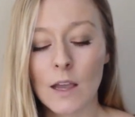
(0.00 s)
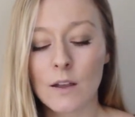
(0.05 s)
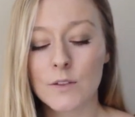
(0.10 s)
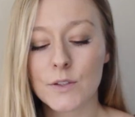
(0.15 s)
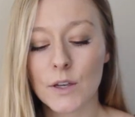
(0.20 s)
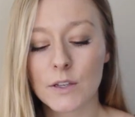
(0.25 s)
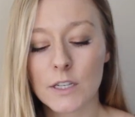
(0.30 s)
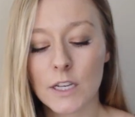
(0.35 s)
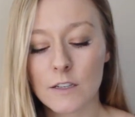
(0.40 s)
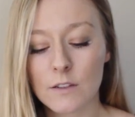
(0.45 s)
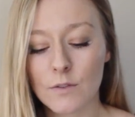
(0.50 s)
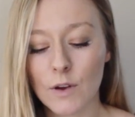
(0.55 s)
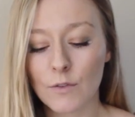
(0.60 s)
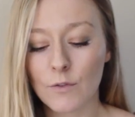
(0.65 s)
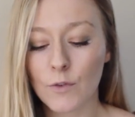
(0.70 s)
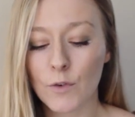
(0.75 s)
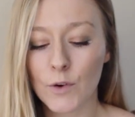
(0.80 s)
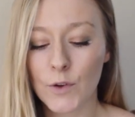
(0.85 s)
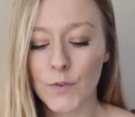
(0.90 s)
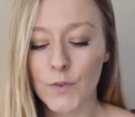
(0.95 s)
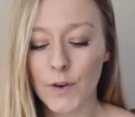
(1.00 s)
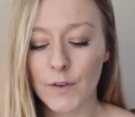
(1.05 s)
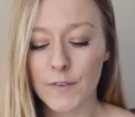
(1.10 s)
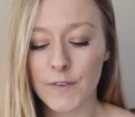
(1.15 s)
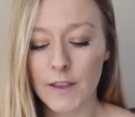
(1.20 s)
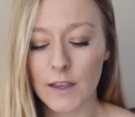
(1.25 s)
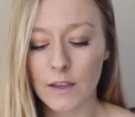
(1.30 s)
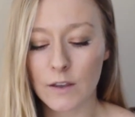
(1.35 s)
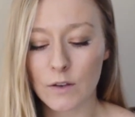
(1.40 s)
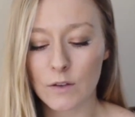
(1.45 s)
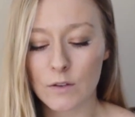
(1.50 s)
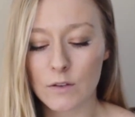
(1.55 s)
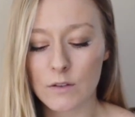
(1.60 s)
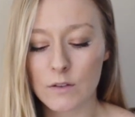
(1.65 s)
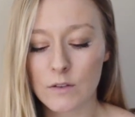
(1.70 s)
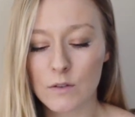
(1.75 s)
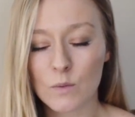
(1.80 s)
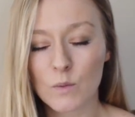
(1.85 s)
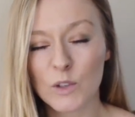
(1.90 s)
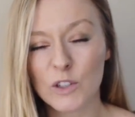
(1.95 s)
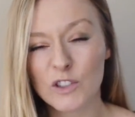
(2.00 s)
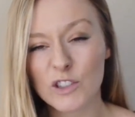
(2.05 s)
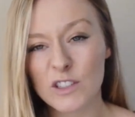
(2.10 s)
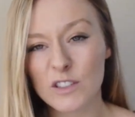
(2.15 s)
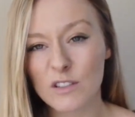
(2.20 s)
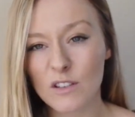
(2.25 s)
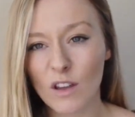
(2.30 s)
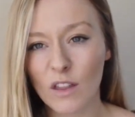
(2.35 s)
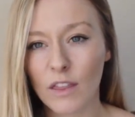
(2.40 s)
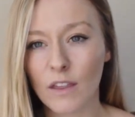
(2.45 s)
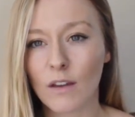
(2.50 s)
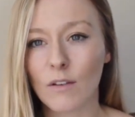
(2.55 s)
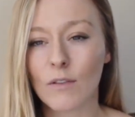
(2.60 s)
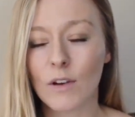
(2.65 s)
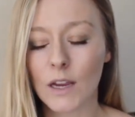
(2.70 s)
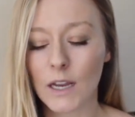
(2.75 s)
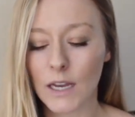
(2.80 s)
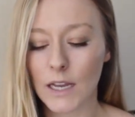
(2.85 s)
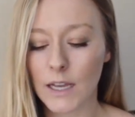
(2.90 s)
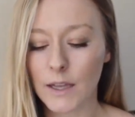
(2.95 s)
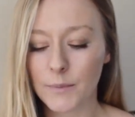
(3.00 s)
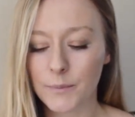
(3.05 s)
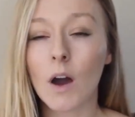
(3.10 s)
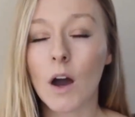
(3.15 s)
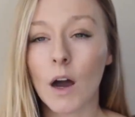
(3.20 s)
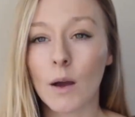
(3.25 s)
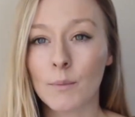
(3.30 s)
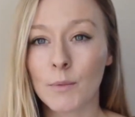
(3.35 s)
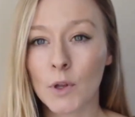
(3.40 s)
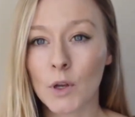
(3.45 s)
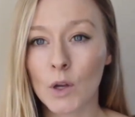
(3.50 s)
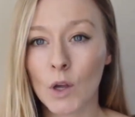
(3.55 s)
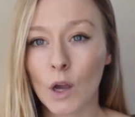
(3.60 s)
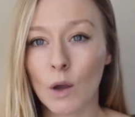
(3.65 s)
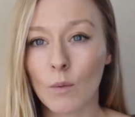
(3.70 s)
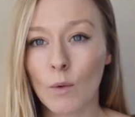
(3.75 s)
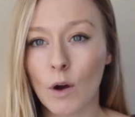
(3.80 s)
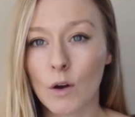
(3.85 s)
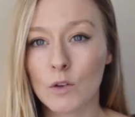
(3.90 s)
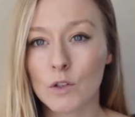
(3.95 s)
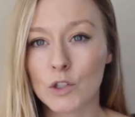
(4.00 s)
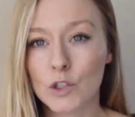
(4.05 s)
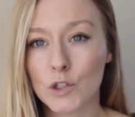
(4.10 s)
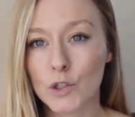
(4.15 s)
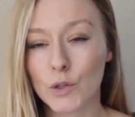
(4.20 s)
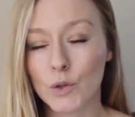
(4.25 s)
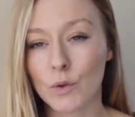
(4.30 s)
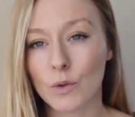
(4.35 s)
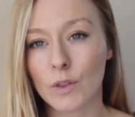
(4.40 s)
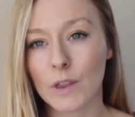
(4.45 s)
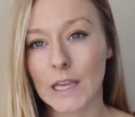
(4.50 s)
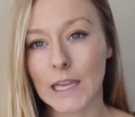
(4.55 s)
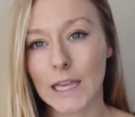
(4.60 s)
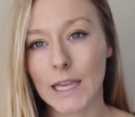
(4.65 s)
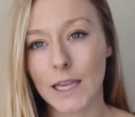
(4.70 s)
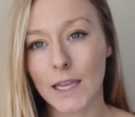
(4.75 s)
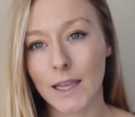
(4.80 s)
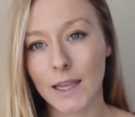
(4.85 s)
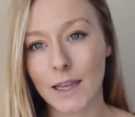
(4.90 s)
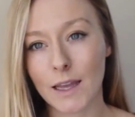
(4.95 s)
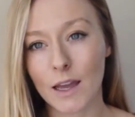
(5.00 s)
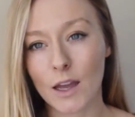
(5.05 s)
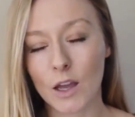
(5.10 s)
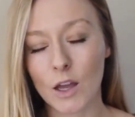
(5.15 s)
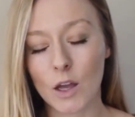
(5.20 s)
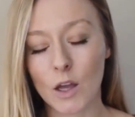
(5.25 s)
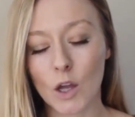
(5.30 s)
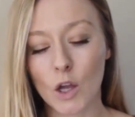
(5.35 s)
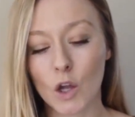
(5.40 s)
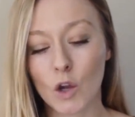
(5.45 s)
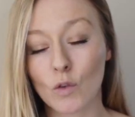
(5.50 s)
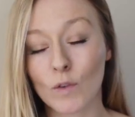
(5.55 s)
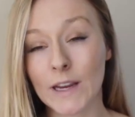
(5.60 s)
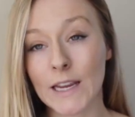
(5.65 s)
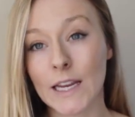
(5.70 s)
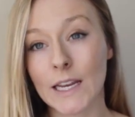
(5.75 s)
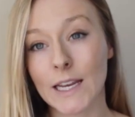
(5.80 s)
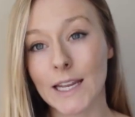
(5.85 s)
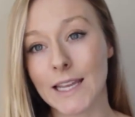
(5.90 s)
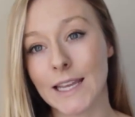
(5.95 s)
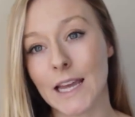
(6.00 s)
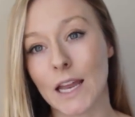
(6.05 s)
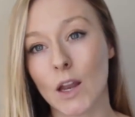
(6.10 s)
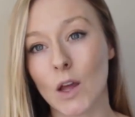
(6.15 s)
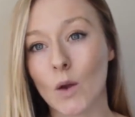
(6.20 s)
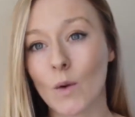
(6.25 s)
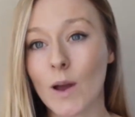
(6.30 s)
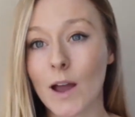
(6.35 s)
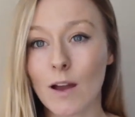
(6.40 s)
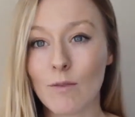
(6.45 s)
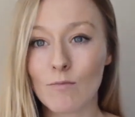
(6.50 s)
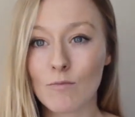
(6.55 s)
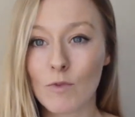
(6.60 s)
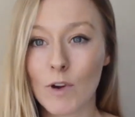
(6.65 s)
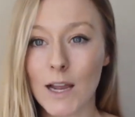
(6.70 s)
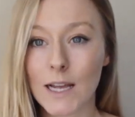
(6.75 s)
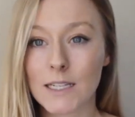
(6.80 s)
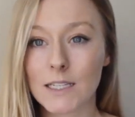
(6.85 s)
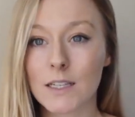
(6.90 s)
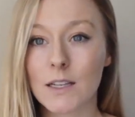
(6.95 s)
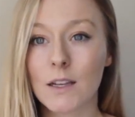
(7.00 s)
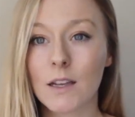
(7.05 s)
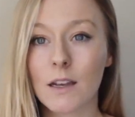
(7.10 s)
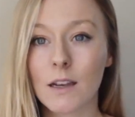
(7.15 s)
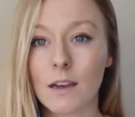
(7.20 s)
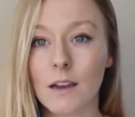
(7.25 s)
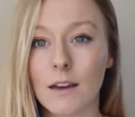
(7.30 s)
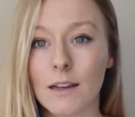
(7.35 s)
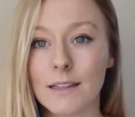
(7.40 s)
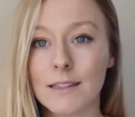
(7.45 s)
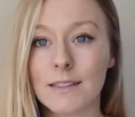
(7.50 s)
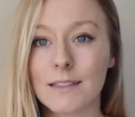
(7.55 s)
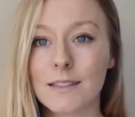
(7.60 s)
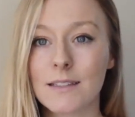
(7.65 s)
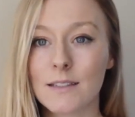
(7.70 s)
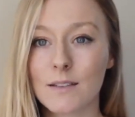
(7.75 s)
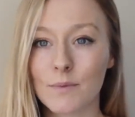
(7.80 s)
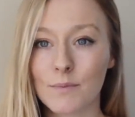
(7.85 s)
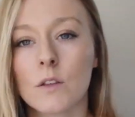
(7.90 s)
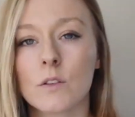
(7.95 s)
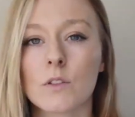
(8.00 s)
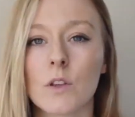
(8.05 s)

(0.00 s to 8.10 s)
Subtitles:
So it takes around 45 seconds, which is nothing really. I'm going to go on to the green, yellow and red lights.